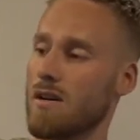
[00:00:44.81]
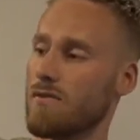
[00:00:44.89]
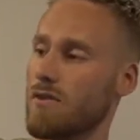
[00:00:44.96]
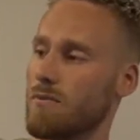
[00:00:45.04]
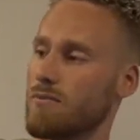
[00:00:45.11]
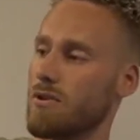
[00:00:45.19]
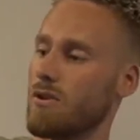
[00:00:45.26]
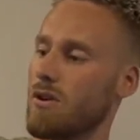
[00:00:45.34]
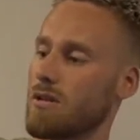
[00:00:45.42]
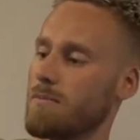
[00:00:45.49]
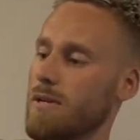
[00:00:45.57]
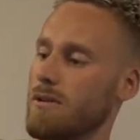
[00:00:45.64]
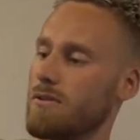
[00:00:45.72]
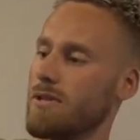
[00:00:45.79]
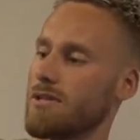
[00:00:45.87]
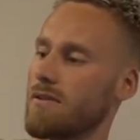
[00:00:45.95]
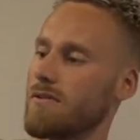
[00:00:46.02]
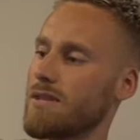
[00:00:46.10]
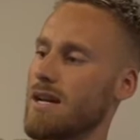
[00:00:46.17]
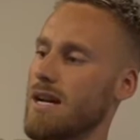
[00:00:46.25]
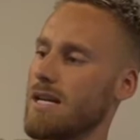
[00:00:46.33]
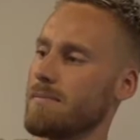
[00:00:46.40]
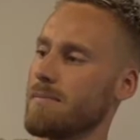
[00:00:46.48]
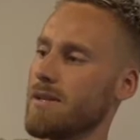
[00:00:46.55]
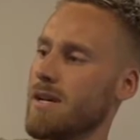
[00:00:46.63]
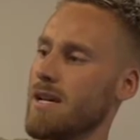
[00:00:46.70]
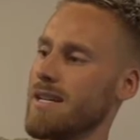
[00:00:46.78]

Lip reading: for prolonged periods of time,